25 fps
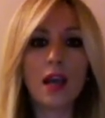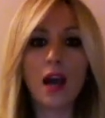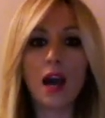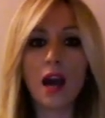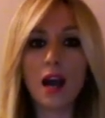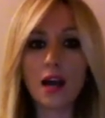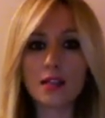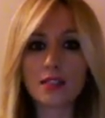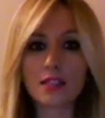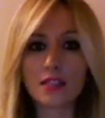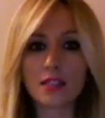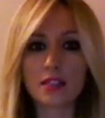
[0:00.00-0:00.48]

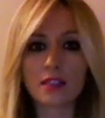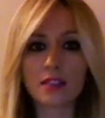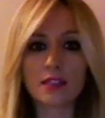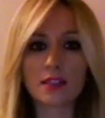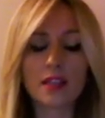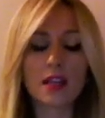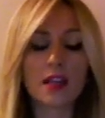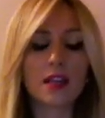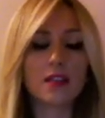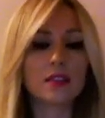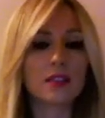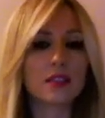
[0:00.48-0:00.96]

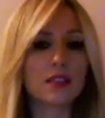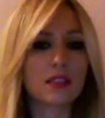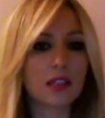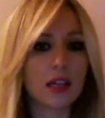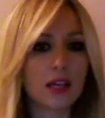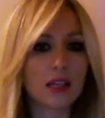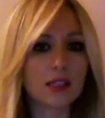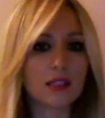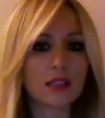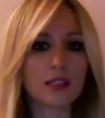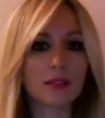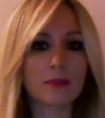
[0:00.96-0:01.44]
Hazard and
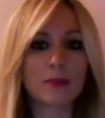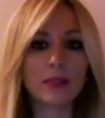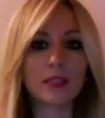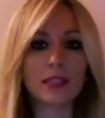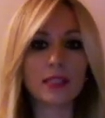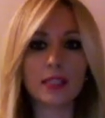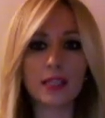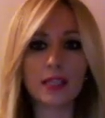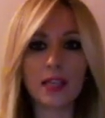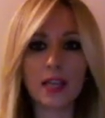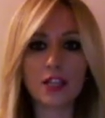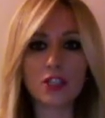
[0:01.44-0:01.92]
disaster
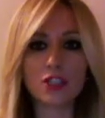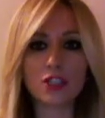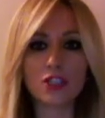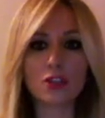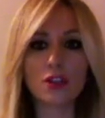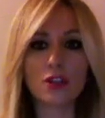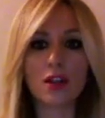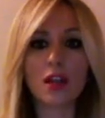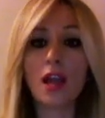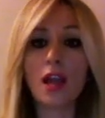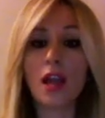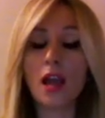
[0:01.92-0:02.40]

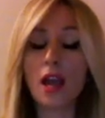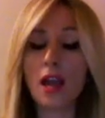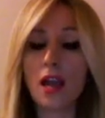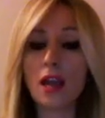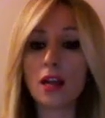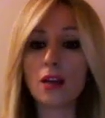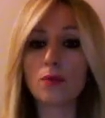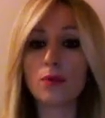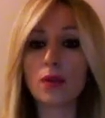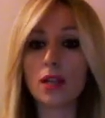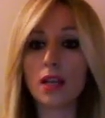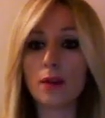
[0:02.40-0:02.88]
mitigation
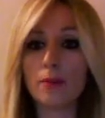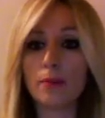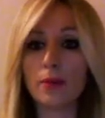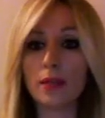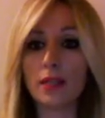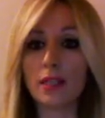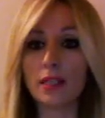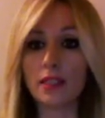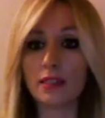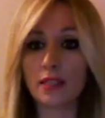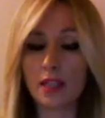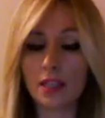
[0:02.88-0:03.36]
and
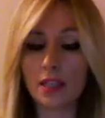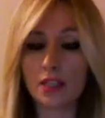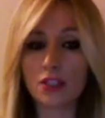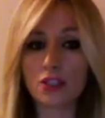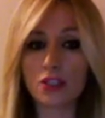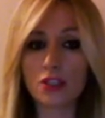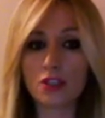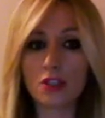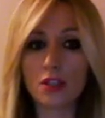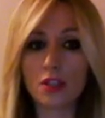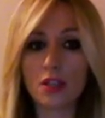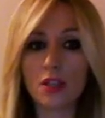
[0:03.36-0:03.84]

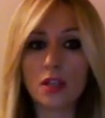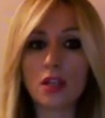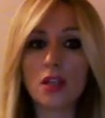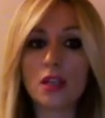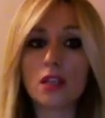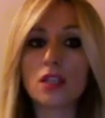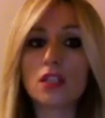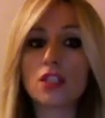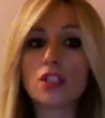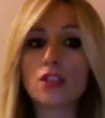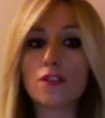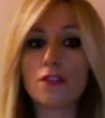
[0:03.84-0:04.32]
rehabilitation
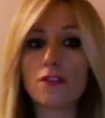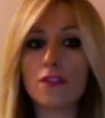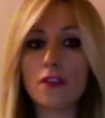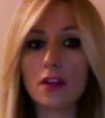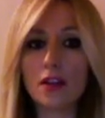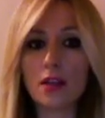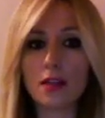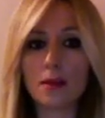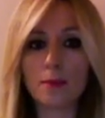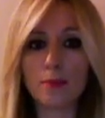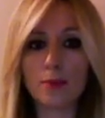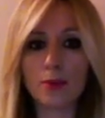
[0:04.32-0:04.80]
is a
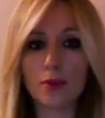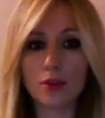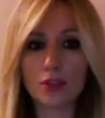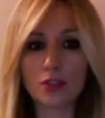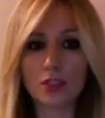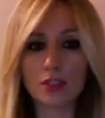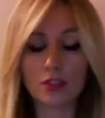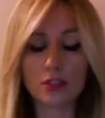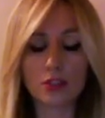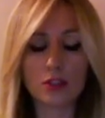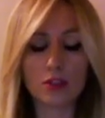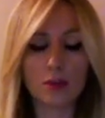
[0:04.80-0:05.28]
very
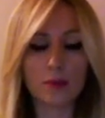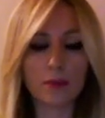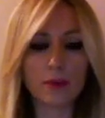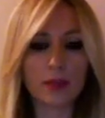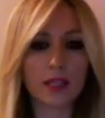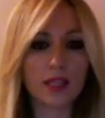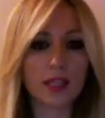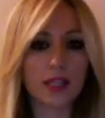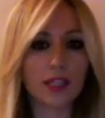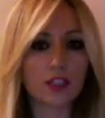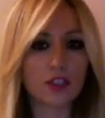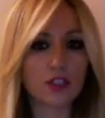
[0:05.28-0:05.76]
important
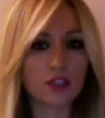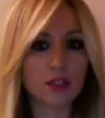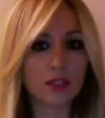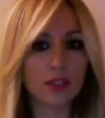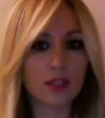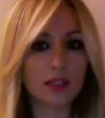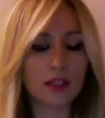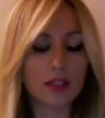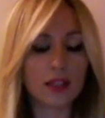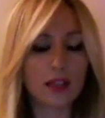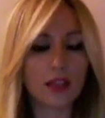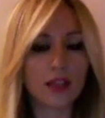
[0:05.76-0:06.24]
topic in
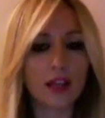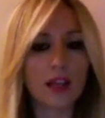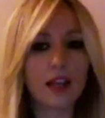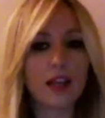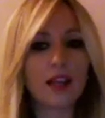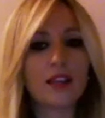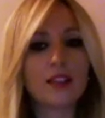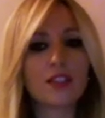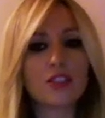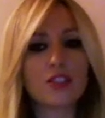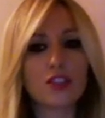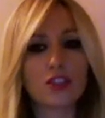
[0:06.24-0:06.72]
engineering
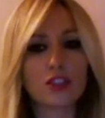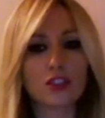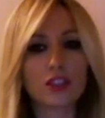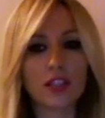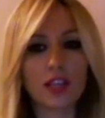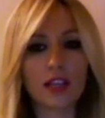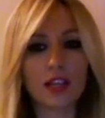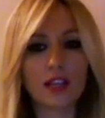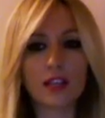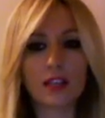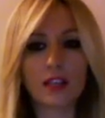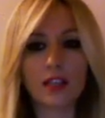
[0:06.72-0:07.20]
and in
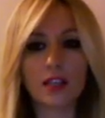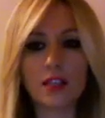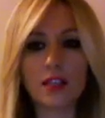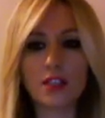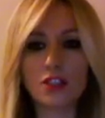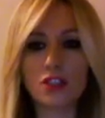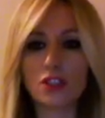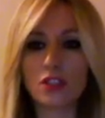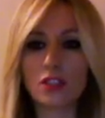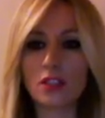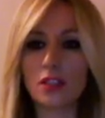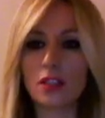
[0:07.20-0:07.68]
geotechnical
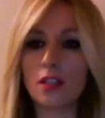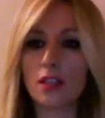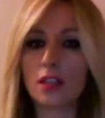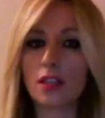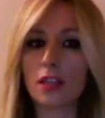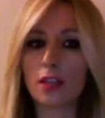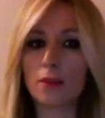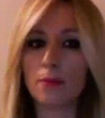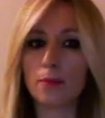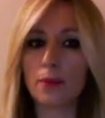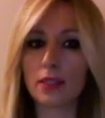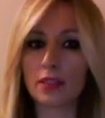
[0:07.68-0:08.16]

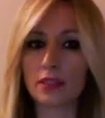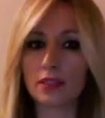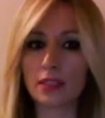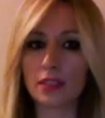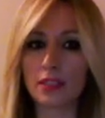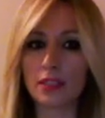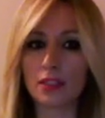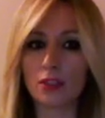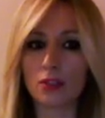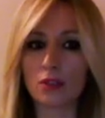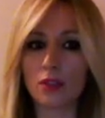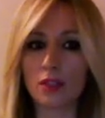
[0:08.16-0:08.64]
engineering in
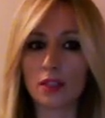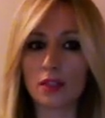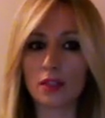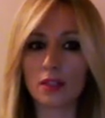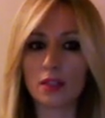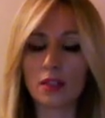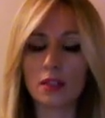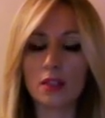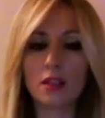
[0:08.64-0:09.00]
particular.